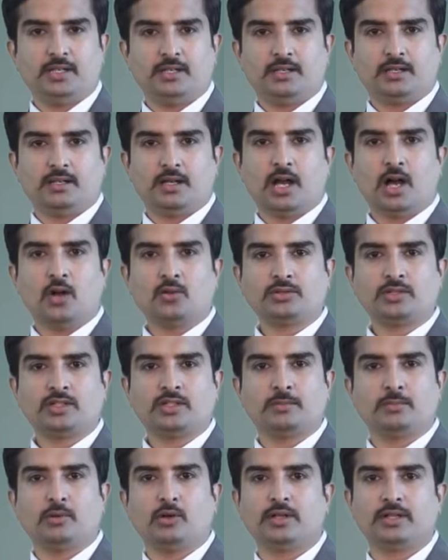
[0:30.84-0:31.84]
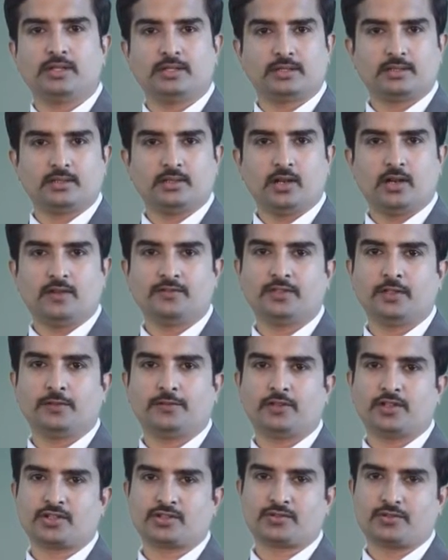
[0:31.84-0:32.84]
the outer border of the
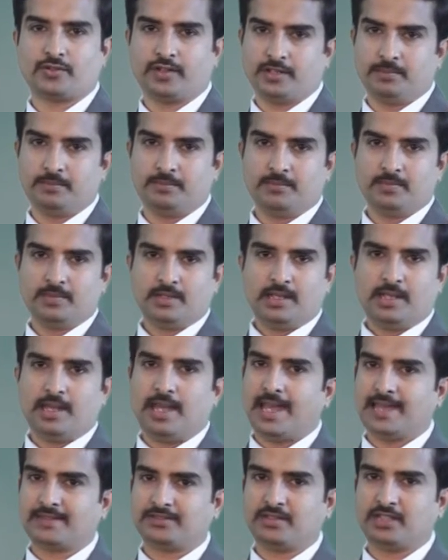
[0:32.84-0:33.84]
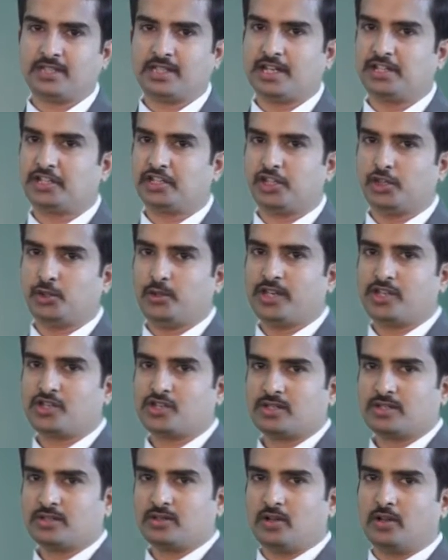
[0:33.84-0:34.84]
first rib as the
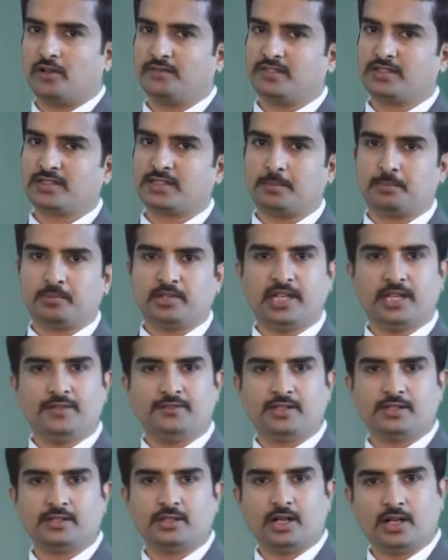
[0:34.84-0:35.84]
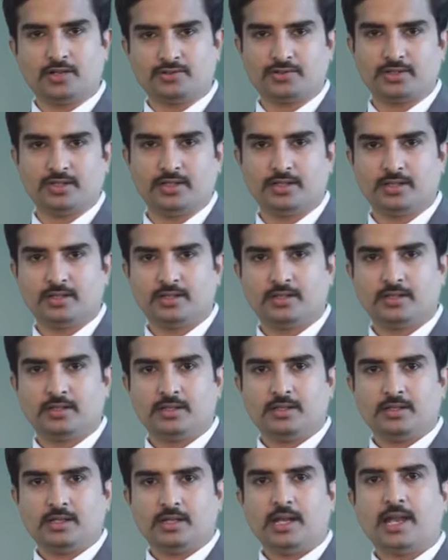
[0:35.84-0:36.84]
continuation of the subclavian artery
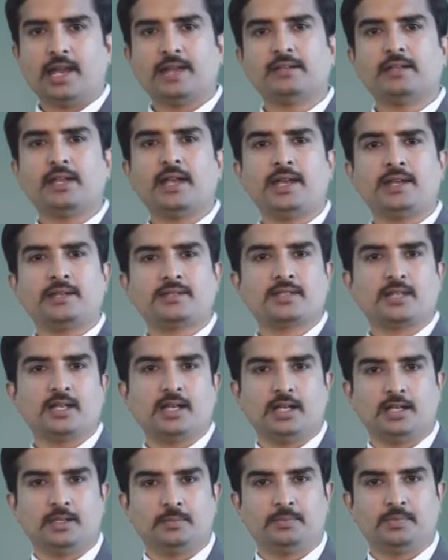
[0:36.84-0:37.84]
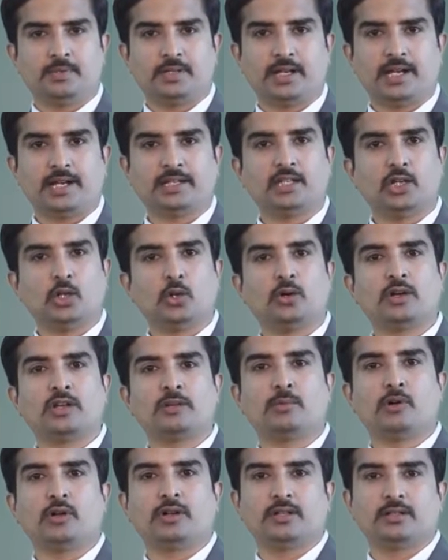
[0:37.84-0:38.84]
and ends up at the
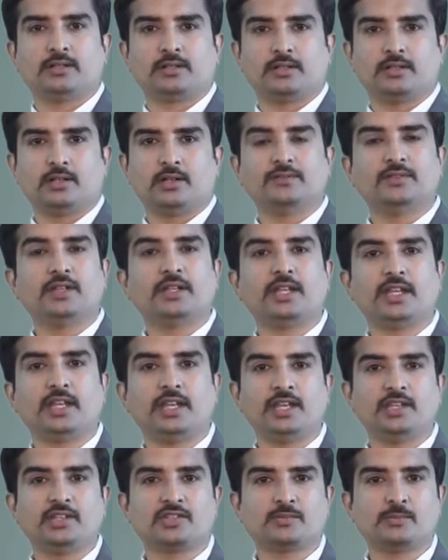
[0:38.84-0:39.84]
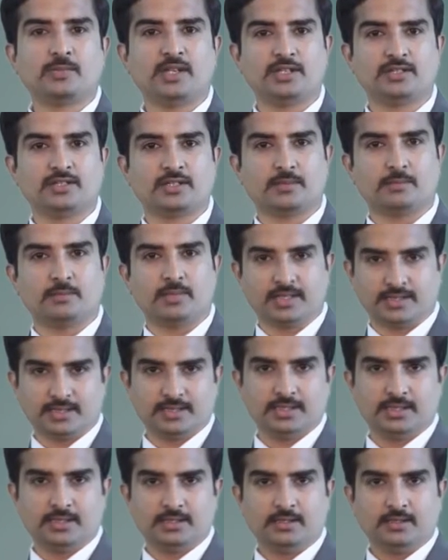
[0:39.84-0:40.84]
lower border of the teres major
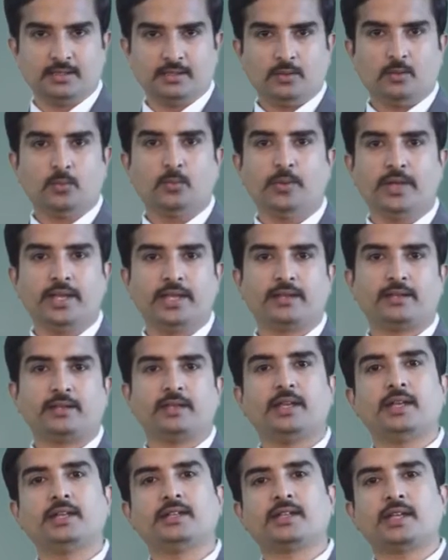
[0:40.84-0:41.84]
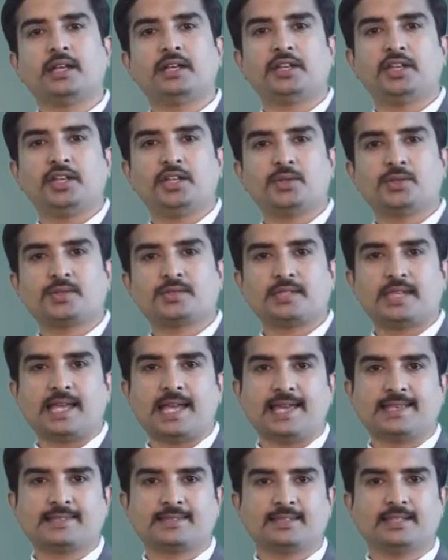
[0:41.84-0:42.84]
muscle, where it continues
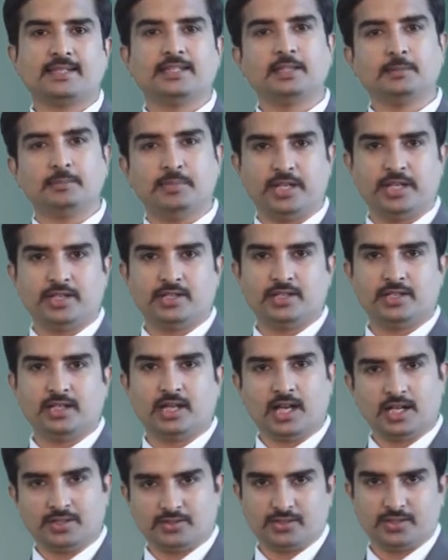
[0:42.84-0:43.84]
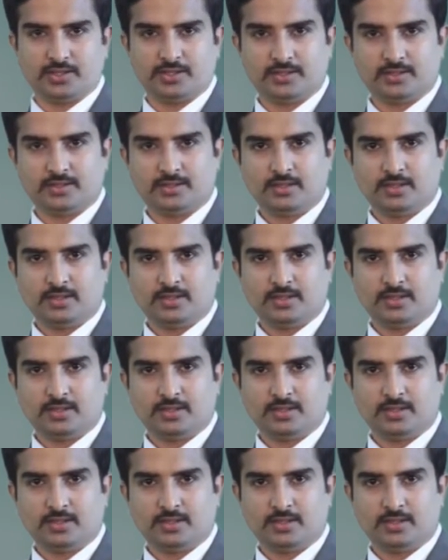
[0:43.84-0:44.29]
as the brachial artery.